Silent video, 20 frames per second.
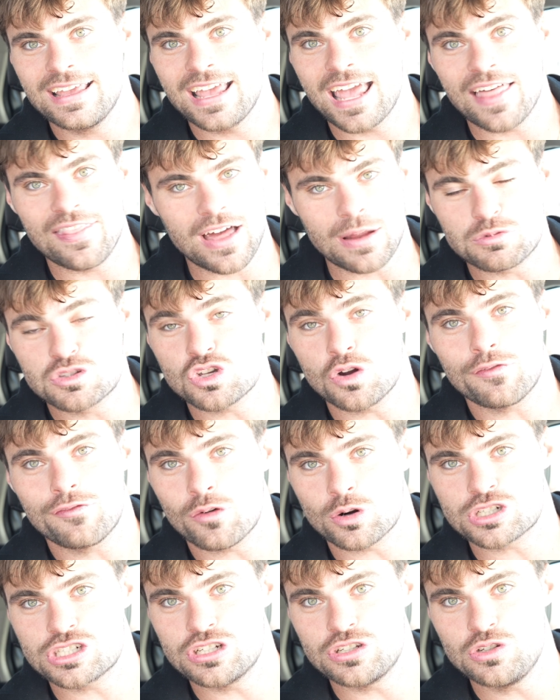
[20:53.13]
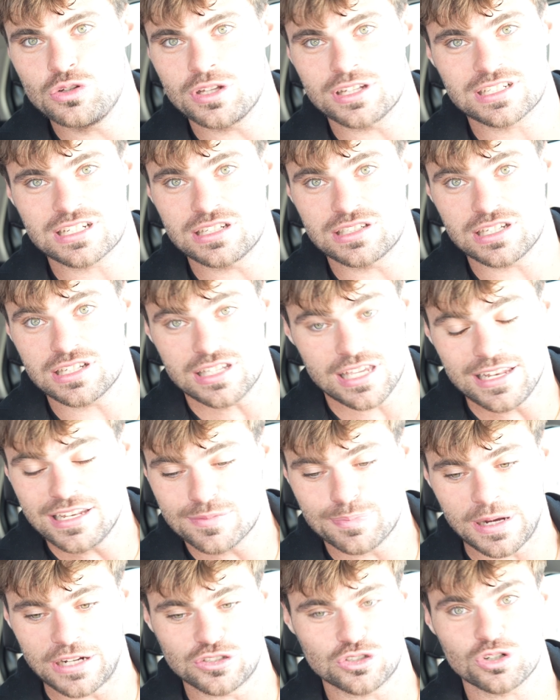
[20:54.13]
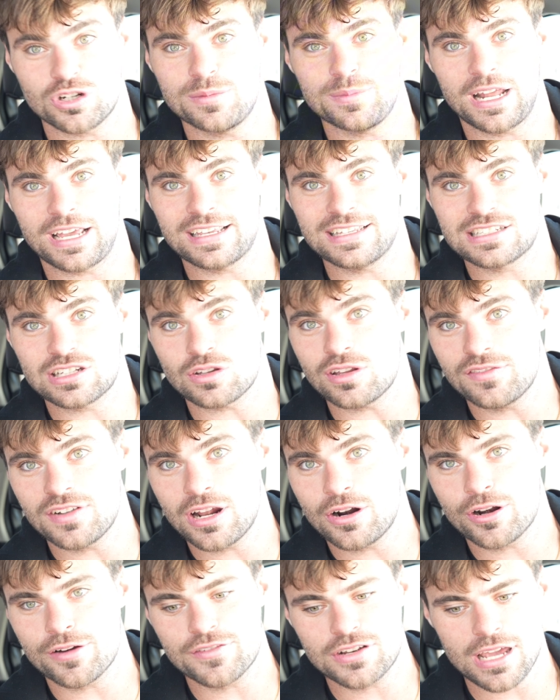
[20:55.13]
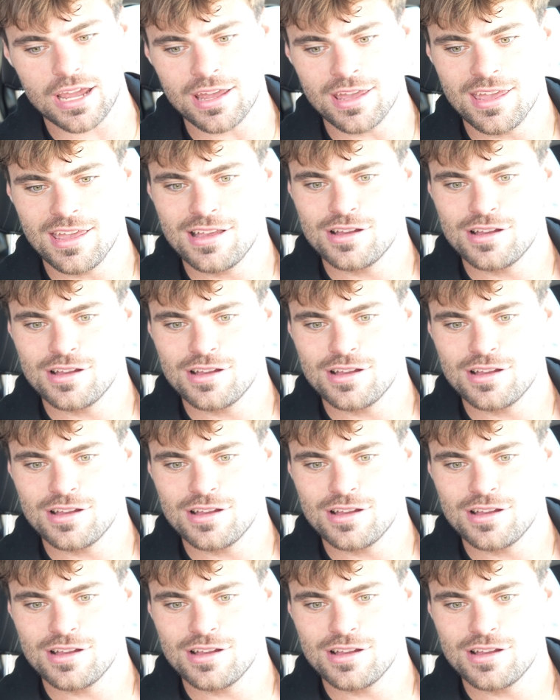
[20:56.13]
And I'm so fortunate to do this because it is my dream and I get to live it out every day.